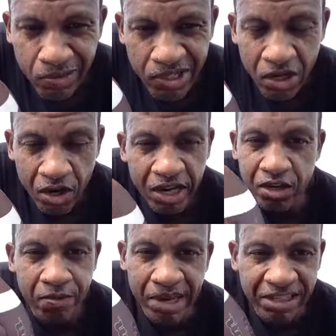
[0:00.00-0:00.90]

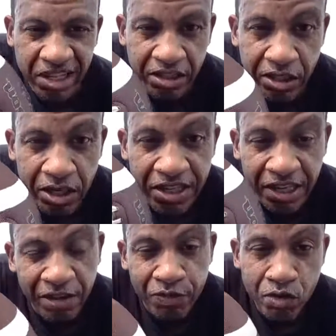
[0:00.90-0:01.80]
It don't make sense to
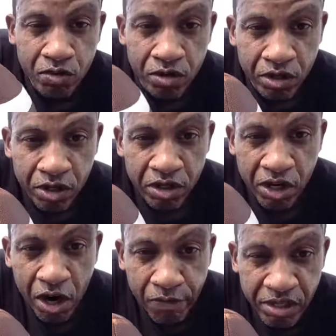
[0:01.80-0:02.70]
give you
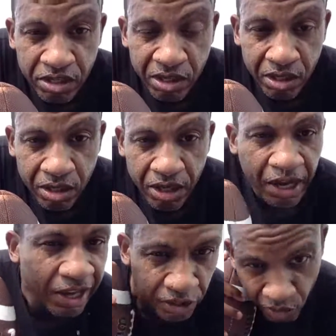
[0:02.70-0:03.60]
the currency
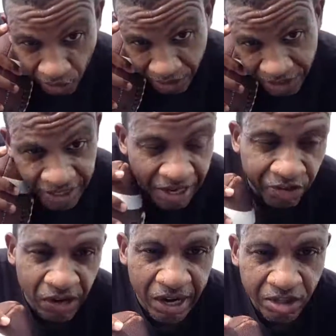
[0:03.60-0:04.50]
and you don't understand
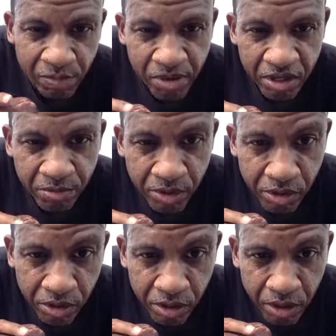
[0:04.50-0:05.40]
the financial
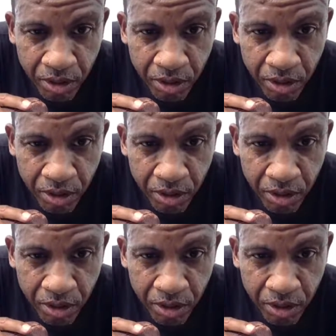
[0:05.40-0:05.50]
principles.